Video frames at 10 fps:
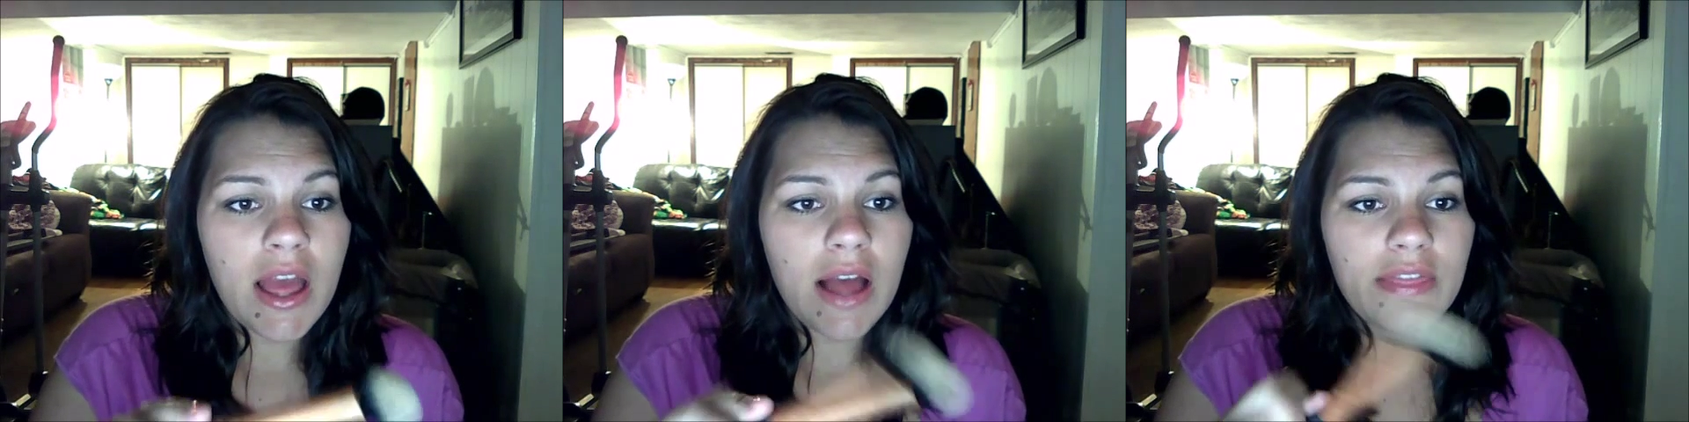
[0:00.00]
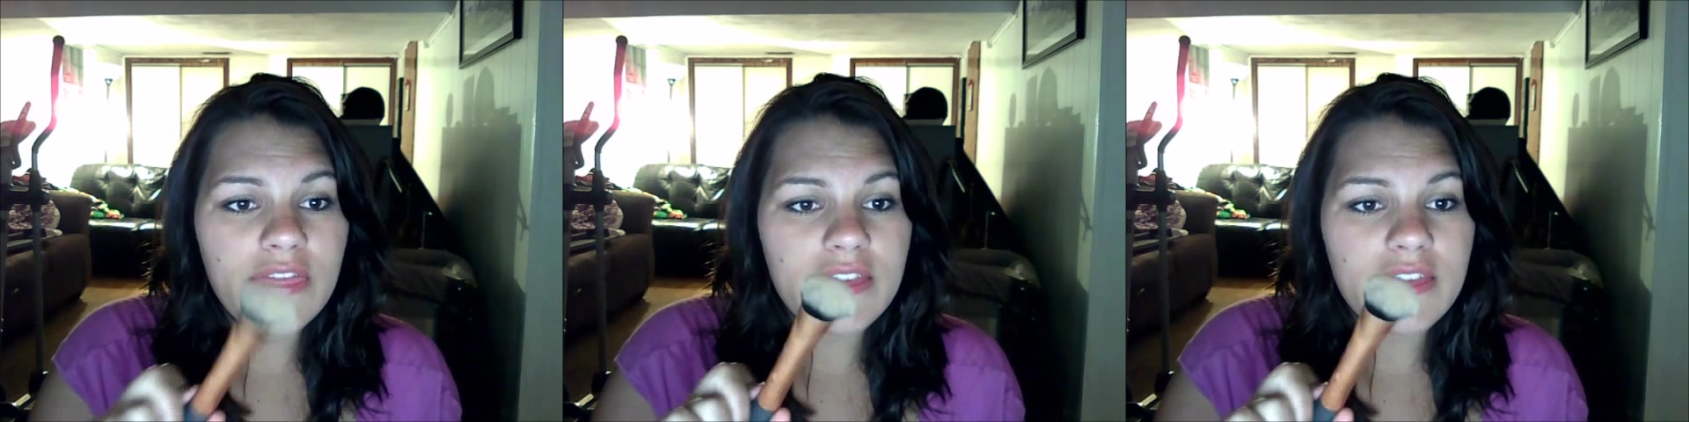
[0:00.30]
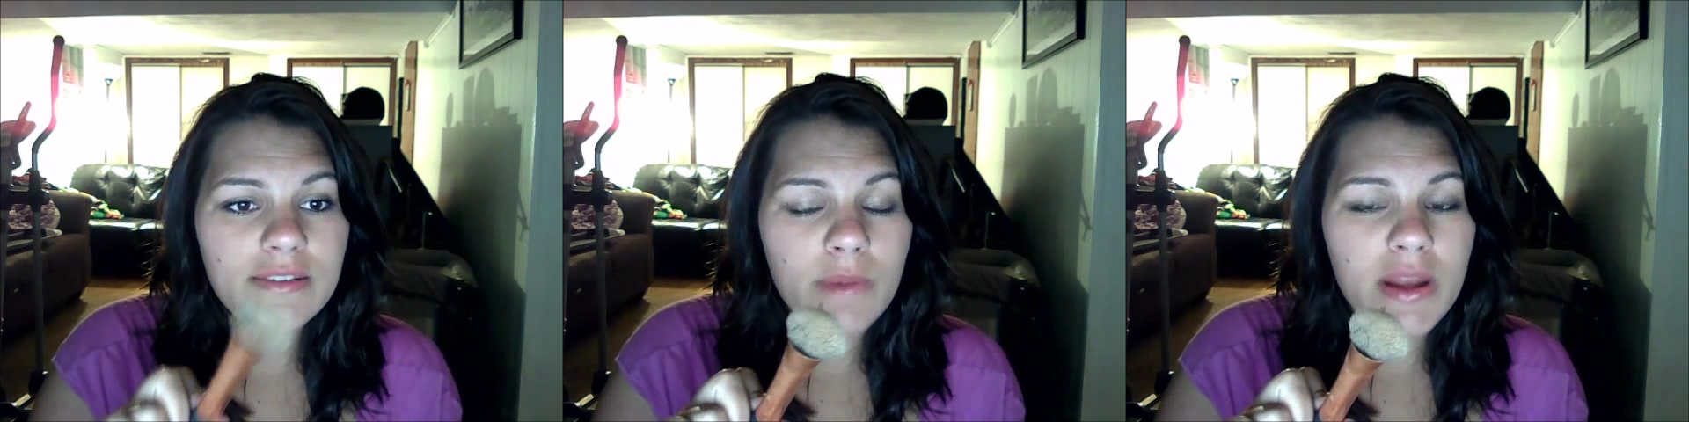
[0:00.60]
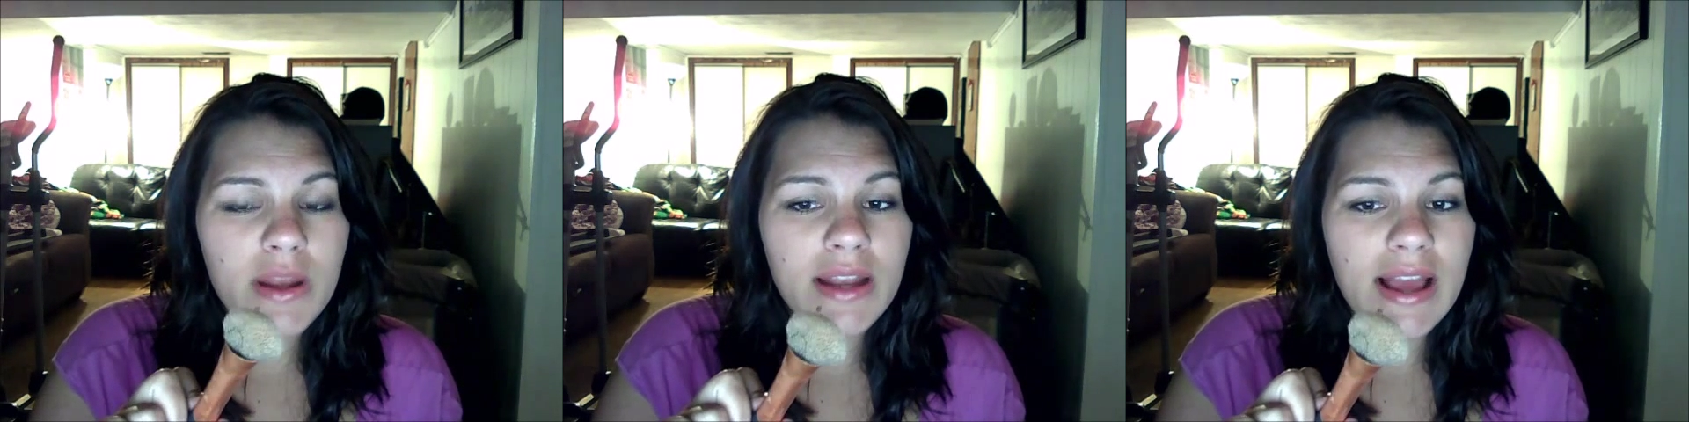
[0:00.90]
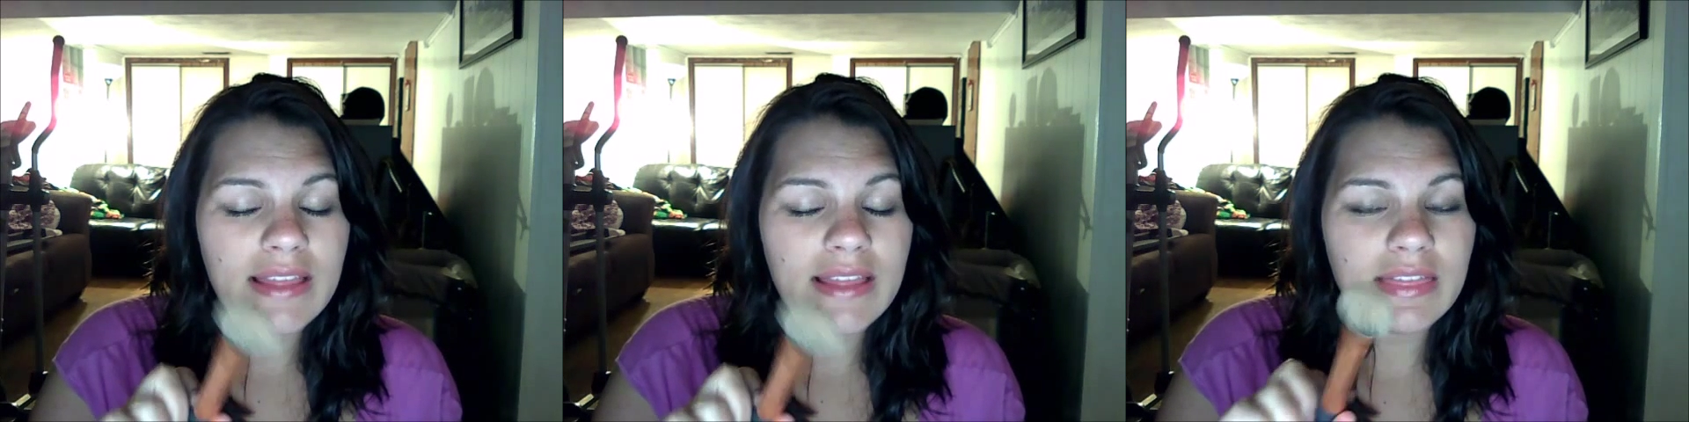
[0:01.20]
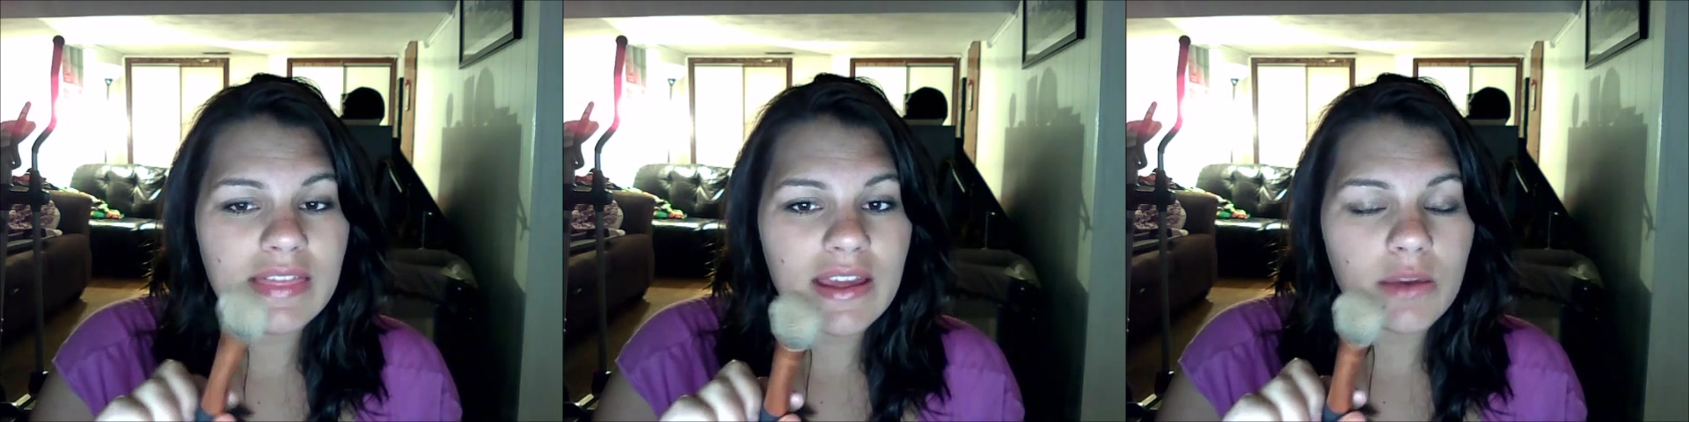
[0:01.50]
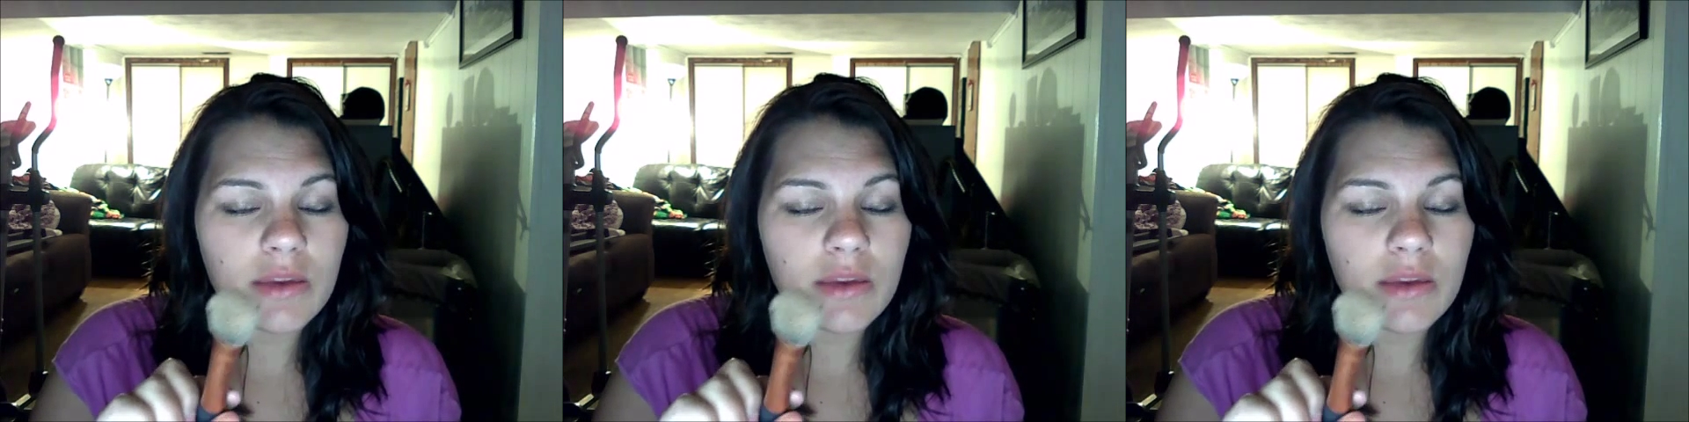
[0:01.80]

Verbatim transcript: This one I think